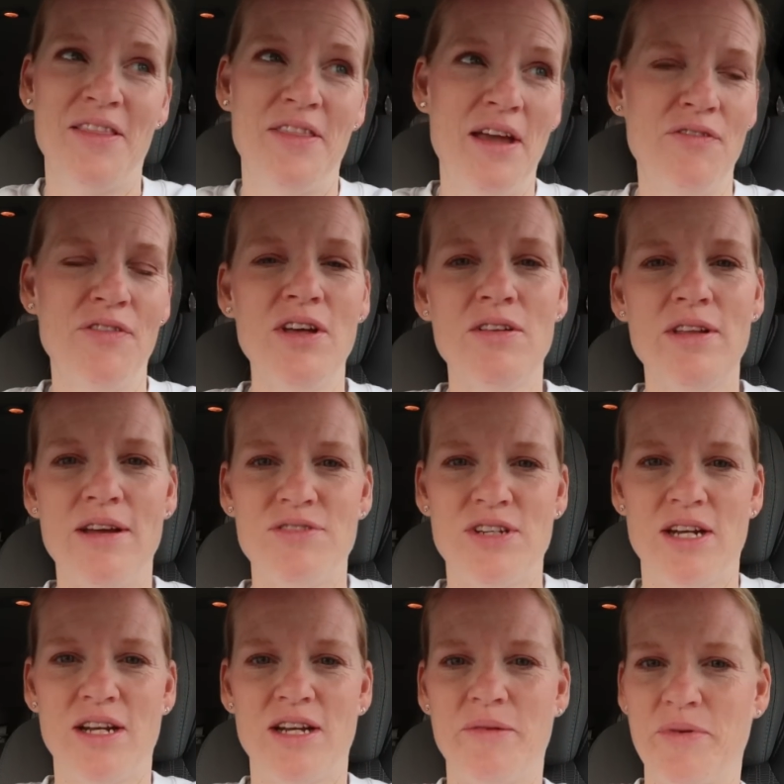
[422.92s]
Thankfully, I only have to
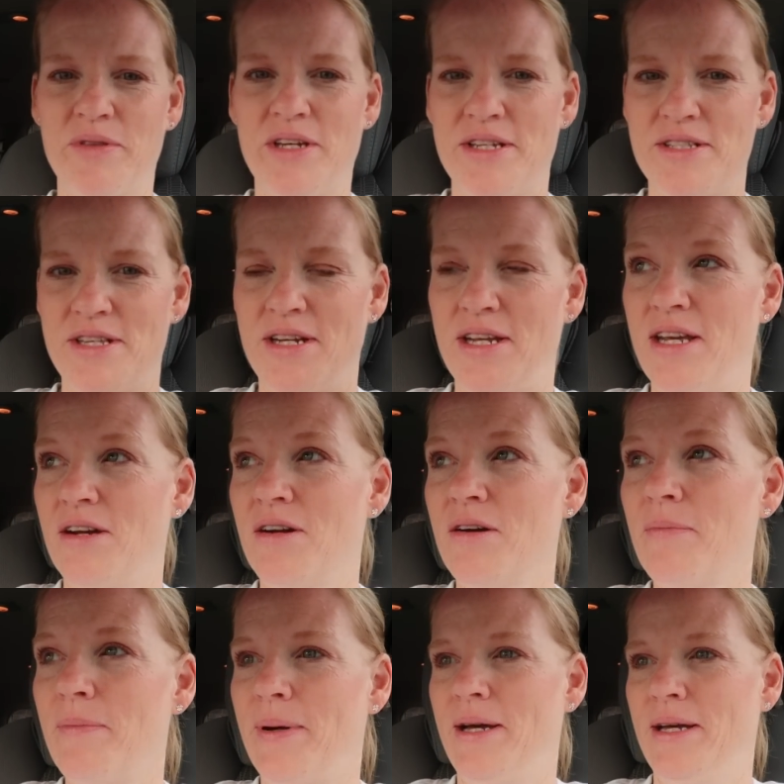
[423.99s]
get a couple things in here,
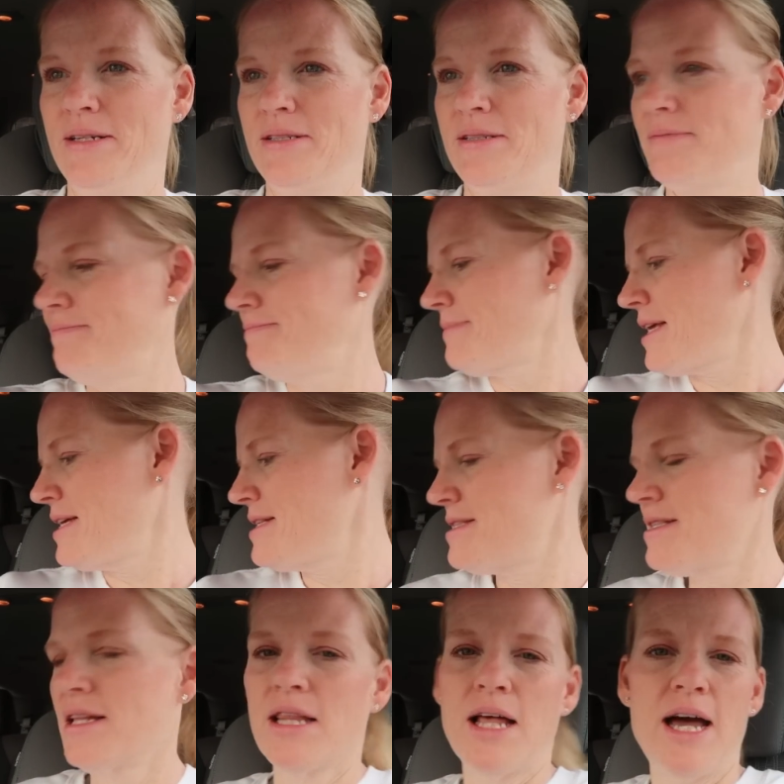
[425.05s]
but it's
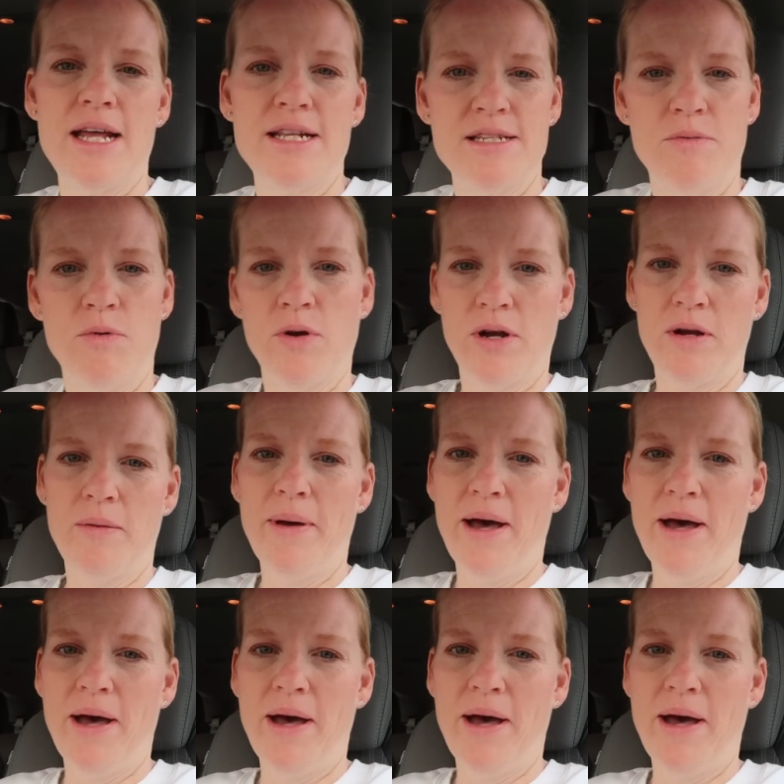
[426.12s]
the lines I'm worried